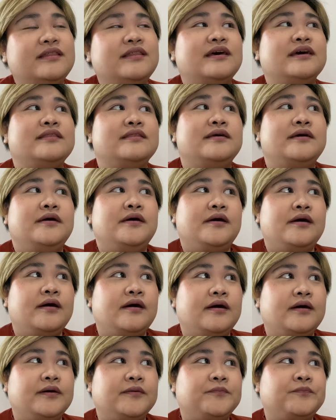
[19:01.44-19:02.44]
that,
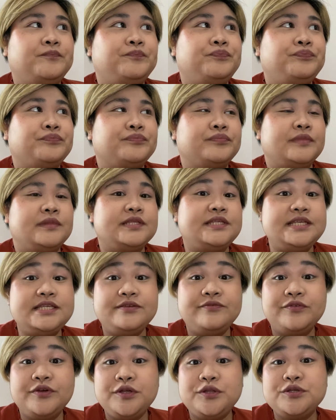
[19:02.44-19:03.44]

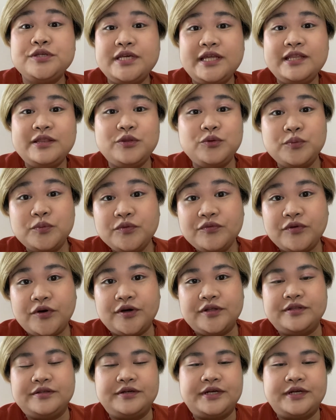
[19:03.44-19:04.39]
to move on,